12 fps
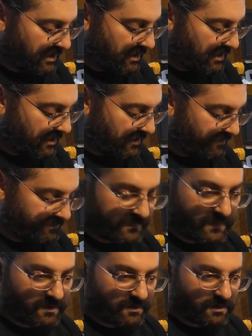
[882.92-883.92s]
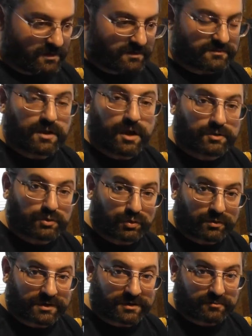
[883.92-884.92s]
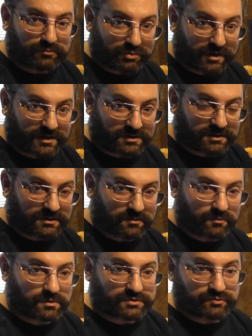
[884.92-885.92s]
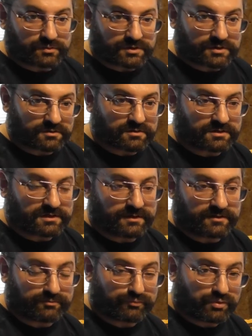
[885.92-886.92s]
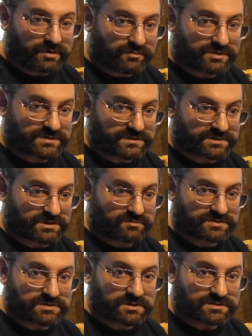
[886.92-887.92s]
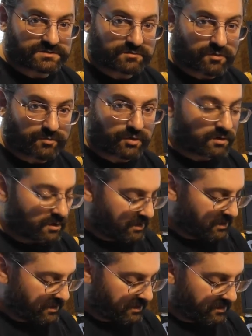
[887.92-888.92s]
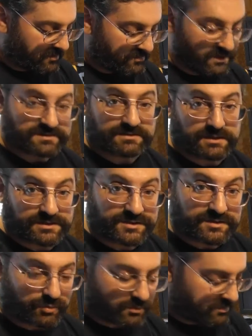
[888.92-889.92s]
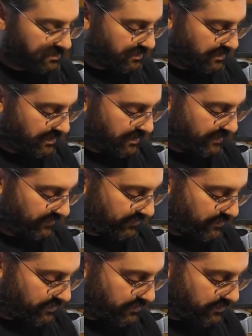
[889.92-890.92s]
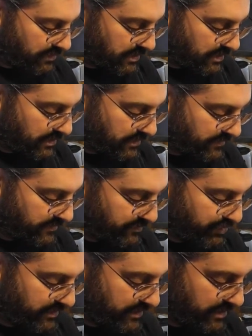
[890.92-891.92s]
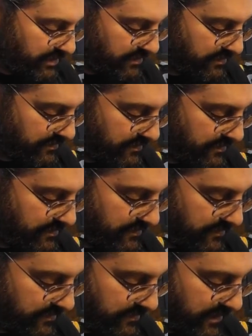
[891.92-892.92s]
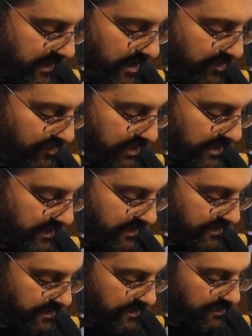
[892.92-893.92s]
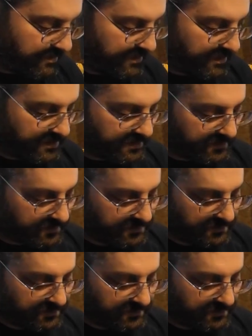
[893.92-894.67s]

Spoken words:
Non-chlorinated brake cleaner works really good. It's pretty much the same as gun scrubber. It's a lot cheaper. So put the hammer block in there, and